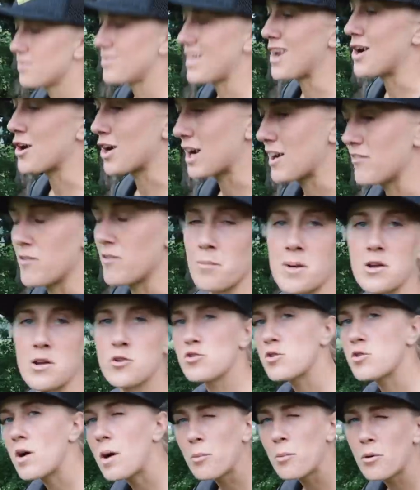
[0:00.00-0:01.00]
that are giving me
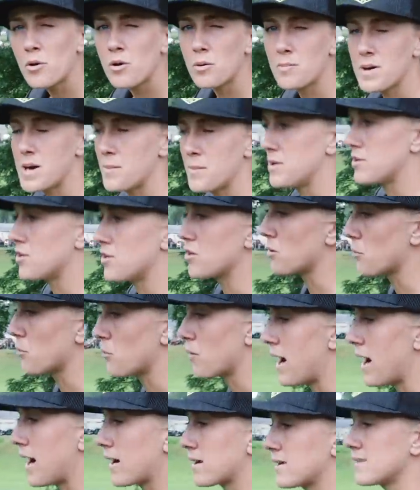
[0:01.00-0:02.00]
trouble maybe during
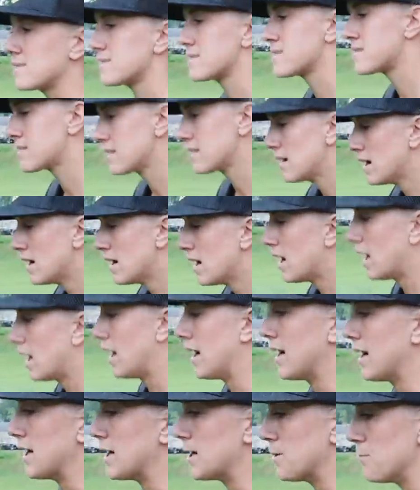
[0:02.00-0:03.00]
practice
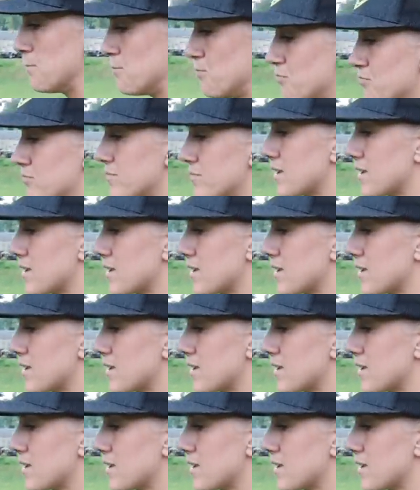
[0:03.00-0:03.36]
um,